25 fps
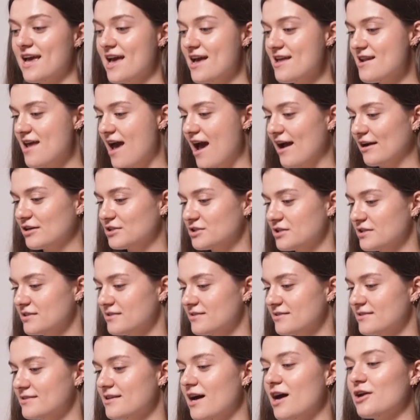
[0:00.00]
and
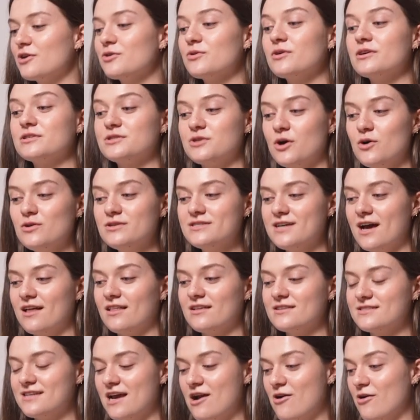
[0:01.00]
actions under a
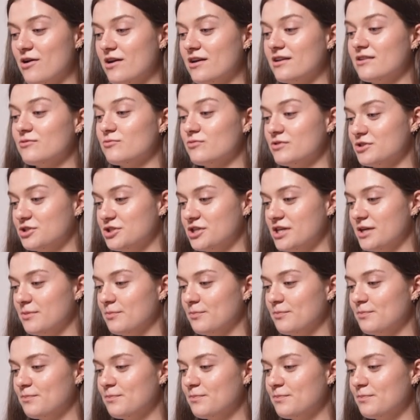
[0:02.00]
totalitarian regime.